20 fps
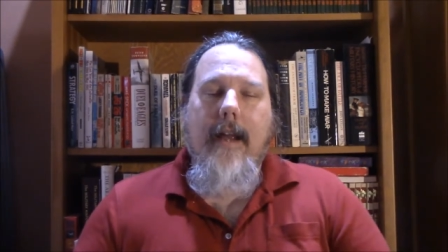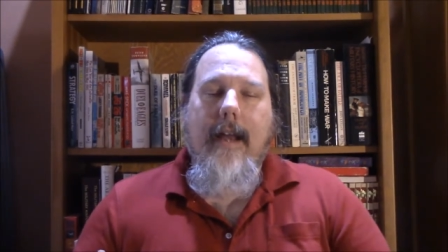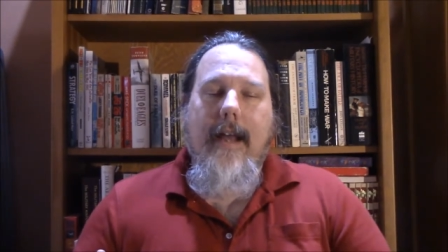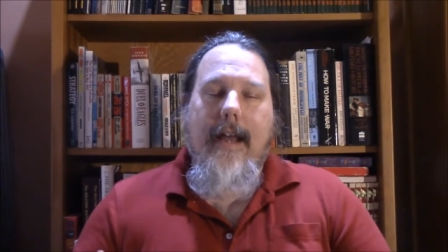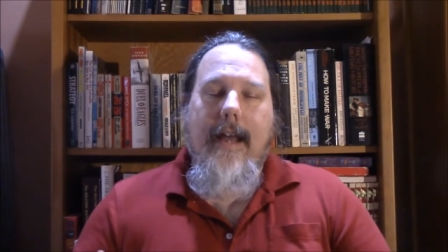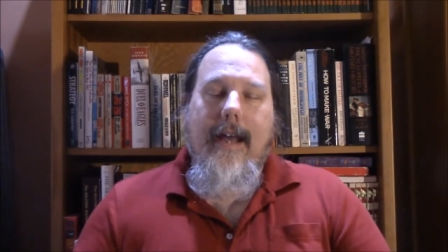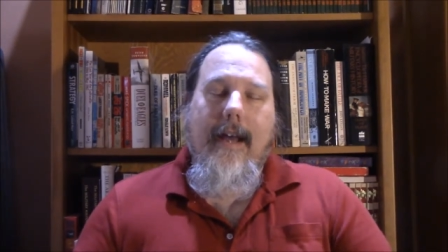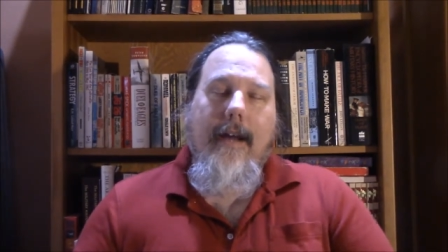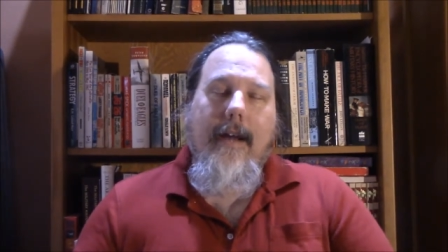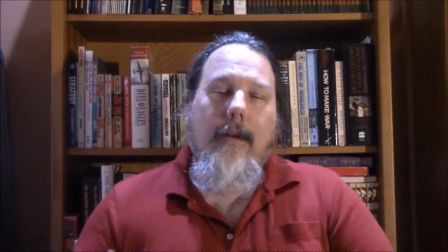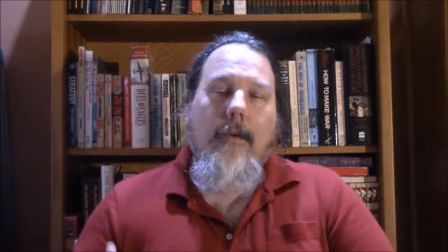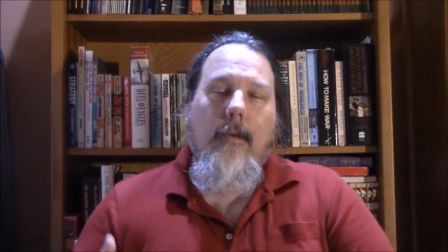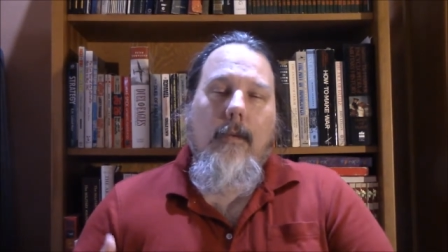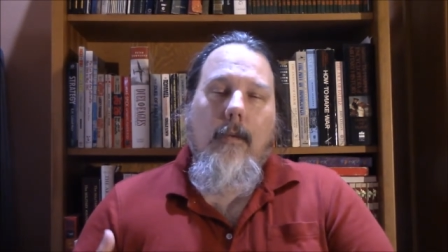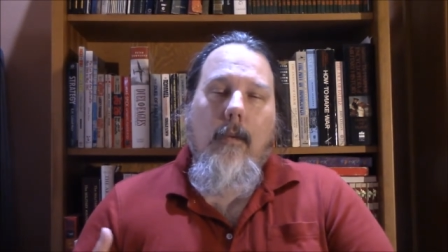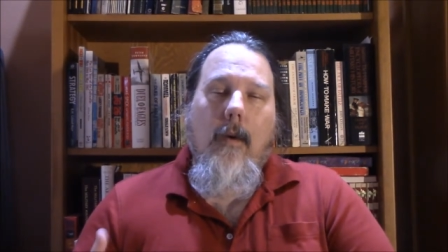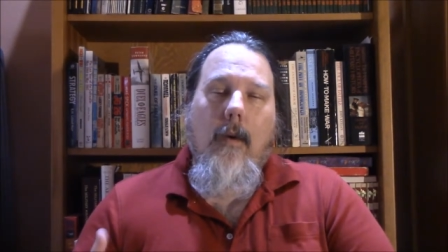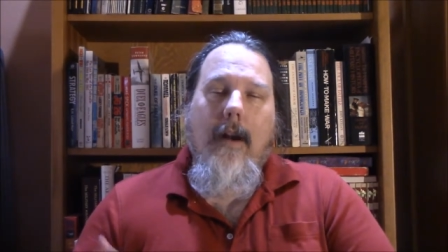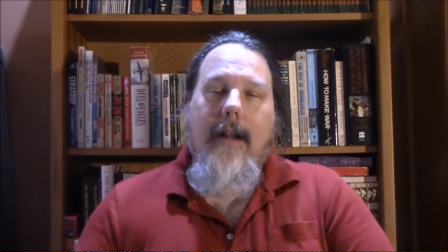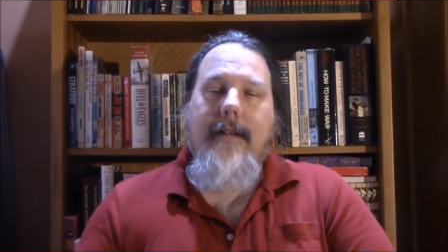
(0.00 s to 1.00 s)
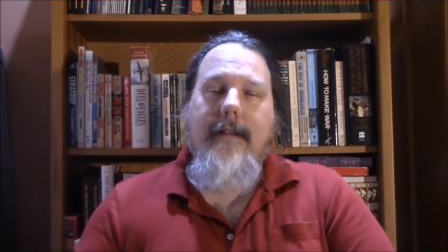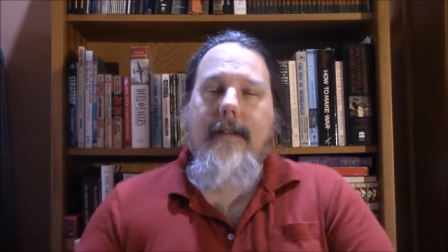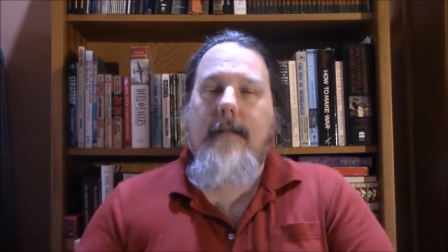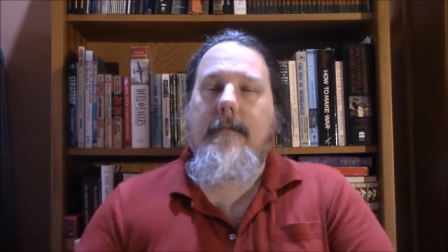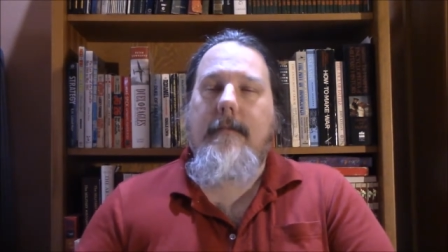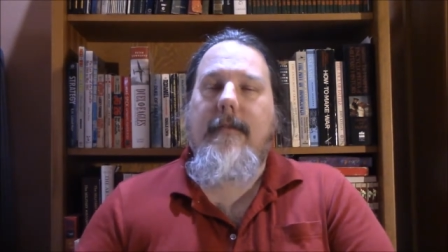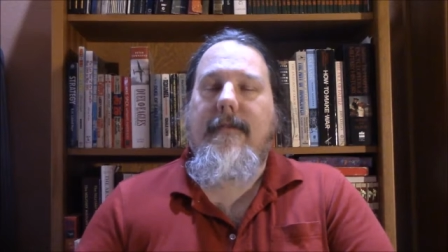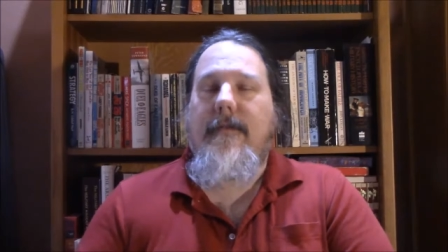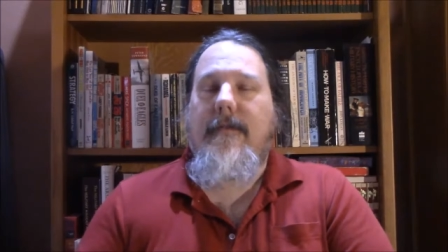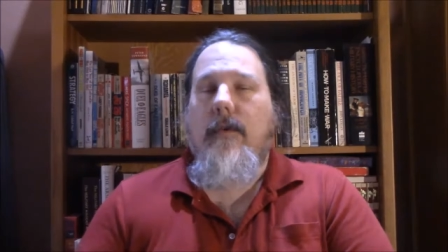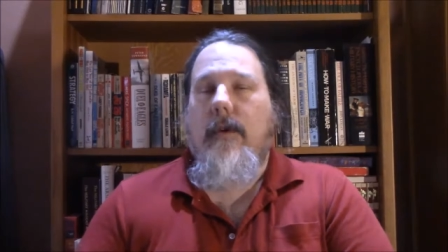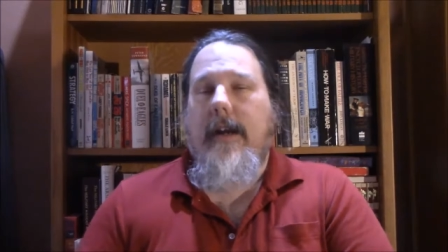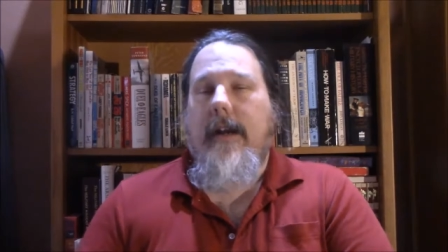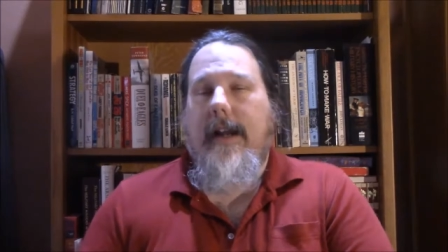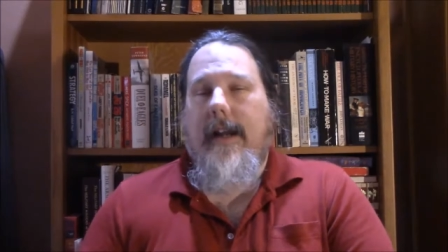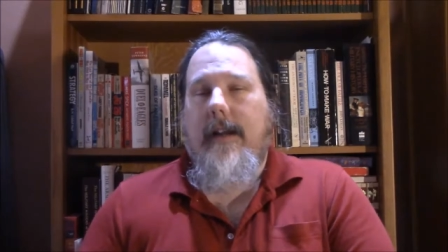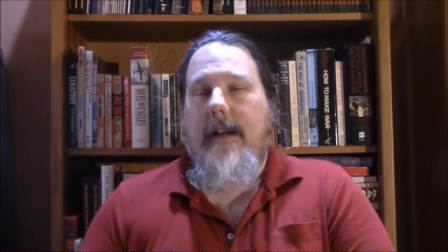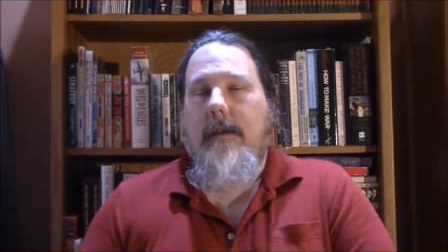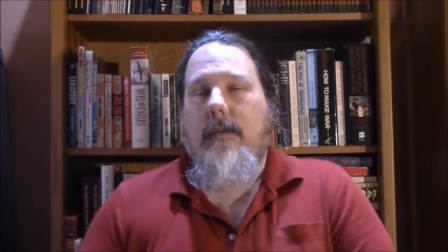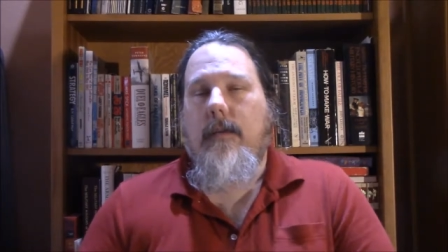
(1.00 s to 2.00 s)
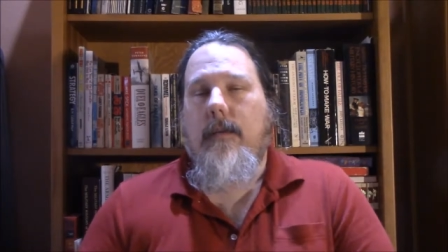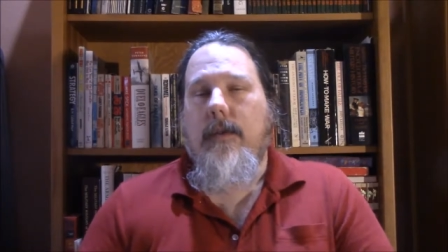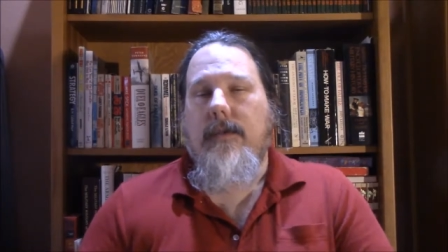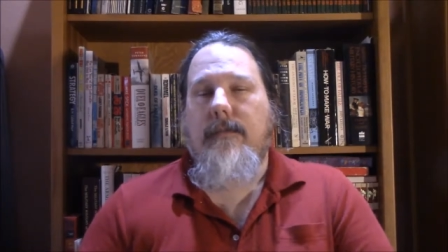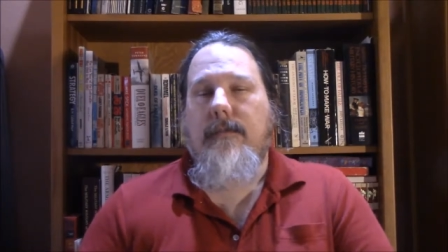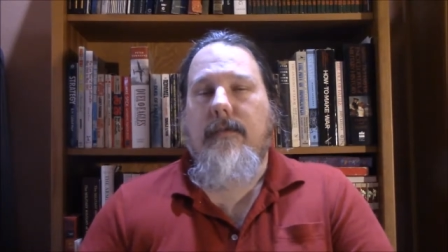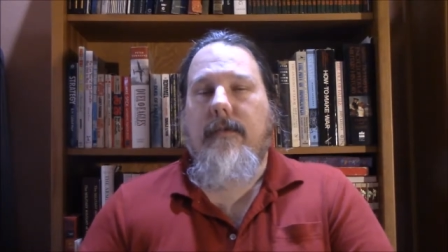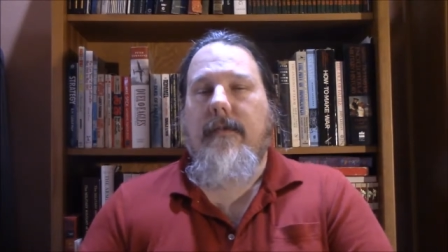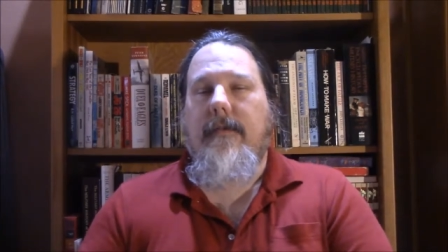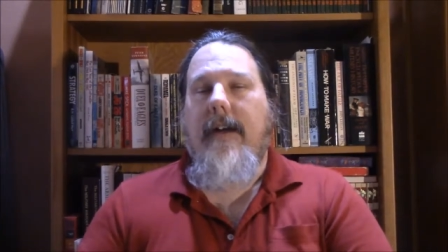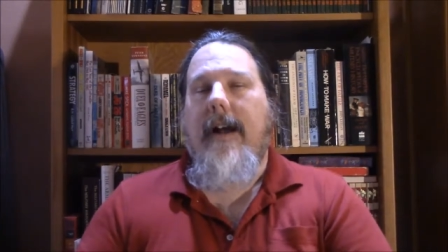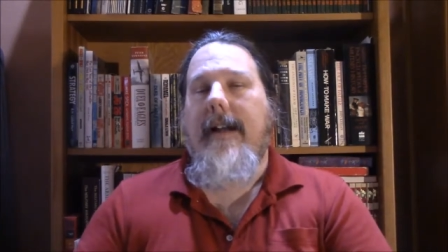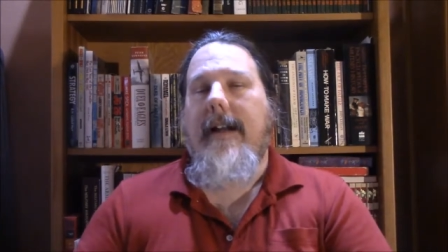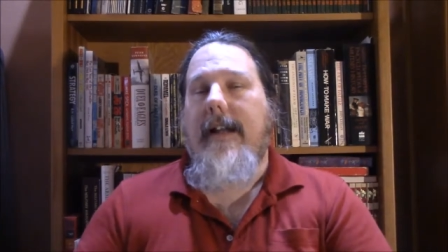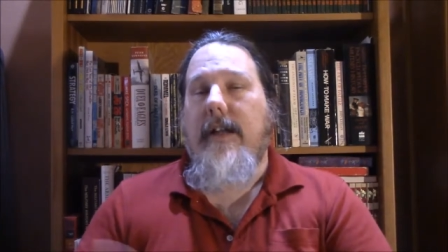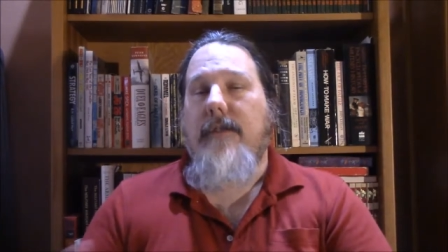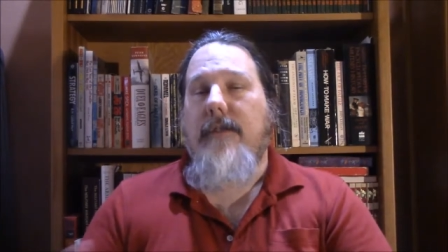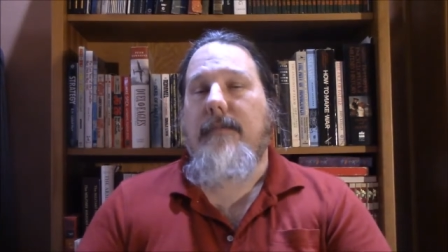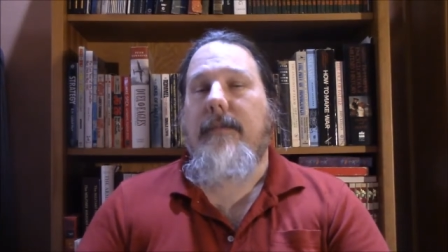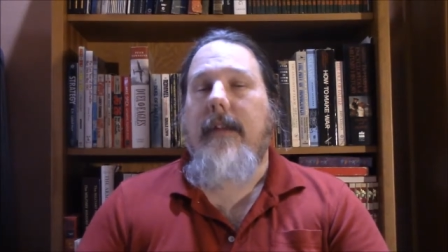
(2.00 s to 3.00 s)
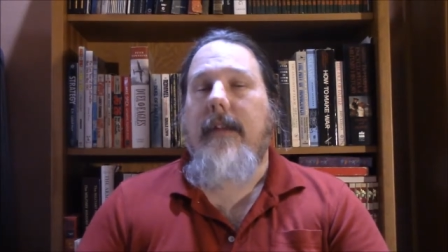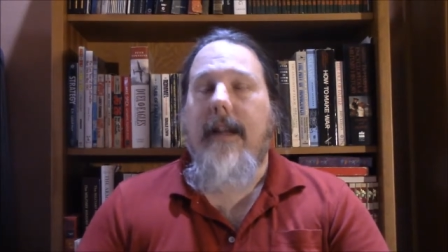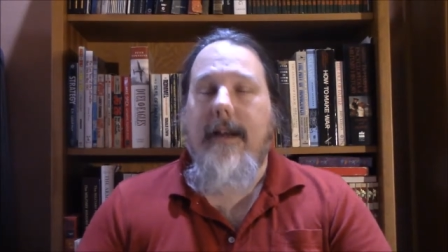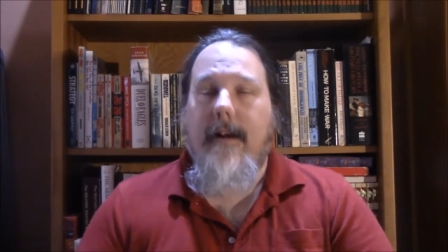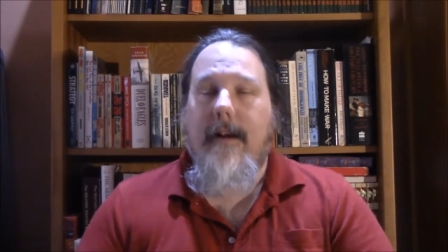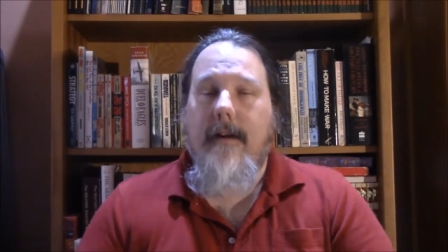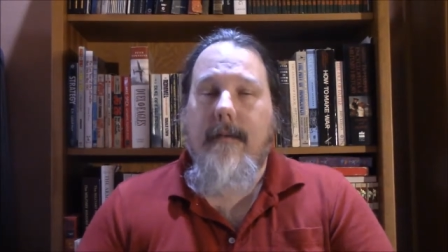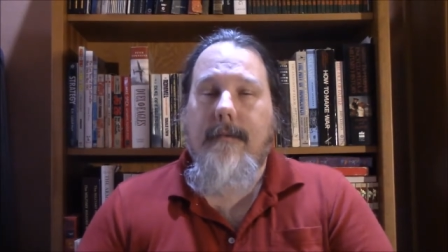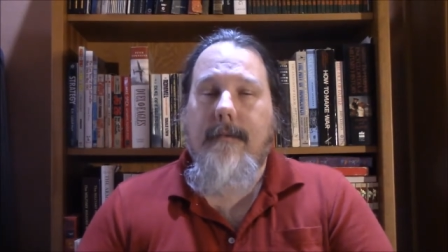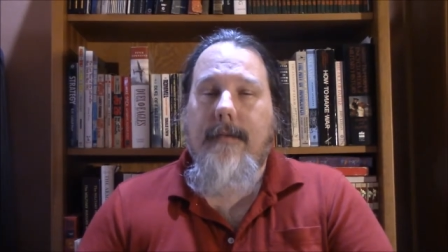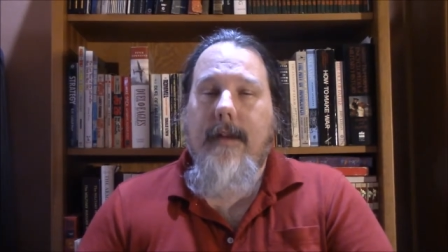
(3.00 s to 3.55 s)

And what I did beforehand was provide each player